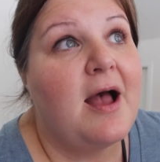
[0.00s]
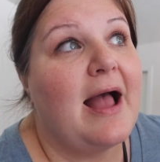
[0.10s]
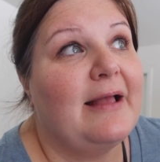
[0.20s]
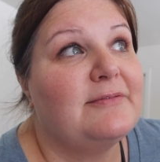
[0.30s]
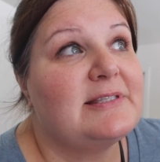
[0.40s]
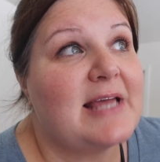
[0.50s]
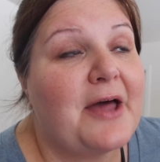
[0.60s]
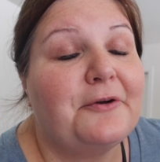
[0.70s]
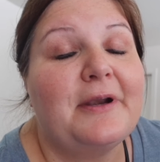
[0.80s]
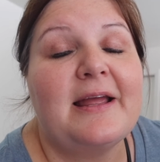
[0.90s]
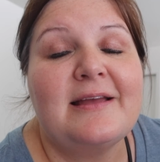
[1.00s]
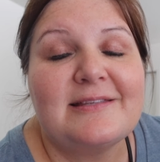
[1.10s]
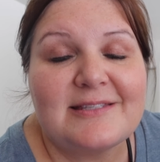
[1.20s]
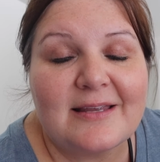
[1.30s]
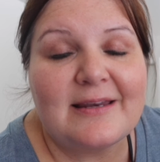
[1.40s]
I have Saturday,
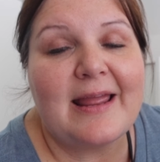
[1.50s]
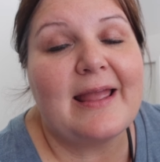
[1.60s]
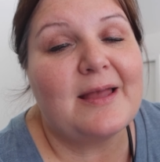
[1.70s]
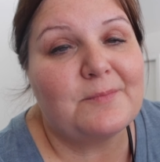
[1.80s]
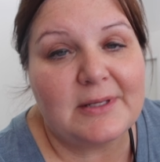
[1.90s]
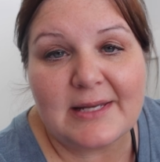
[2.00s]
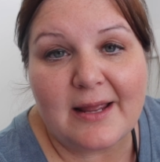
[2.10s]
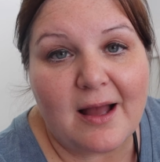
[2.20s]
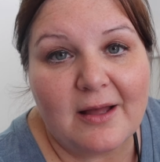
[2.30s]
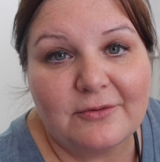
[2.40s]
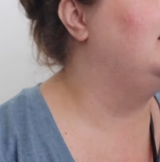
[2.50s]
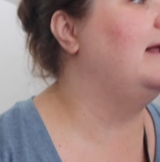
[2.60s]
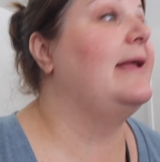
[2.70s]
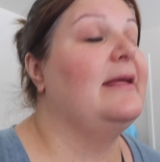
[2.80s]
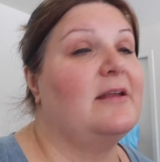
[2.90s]
Sunday, and Monday off. And
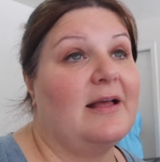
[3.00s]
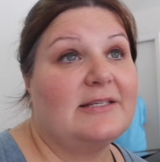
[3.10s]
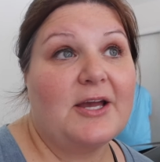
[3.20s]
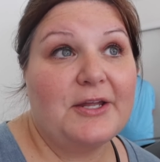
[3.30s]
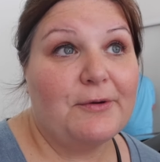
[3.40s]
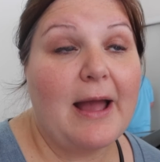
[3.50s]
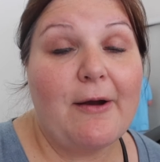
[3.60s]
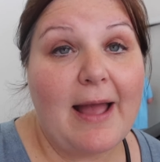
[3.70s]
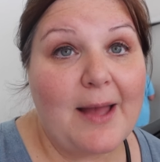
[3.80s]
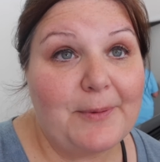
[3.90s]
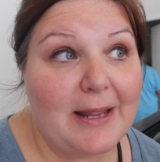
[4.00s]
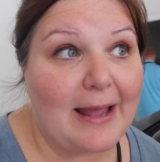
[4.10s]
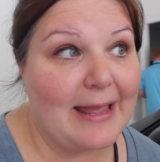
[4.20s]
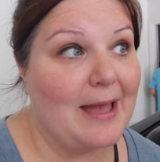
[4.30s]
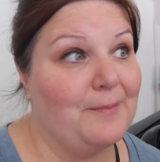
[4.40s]
I cannot tell you how happy I